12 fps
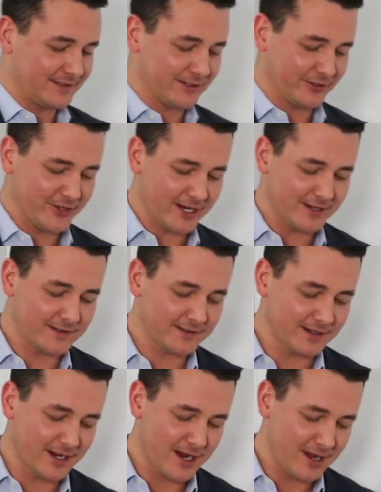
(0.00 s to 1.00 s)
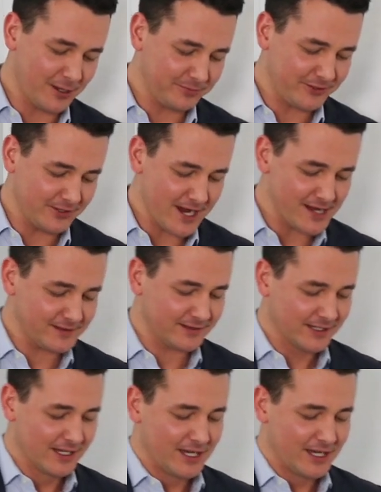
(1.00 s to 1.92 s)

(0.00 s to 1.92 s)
little nuggets helped you guys.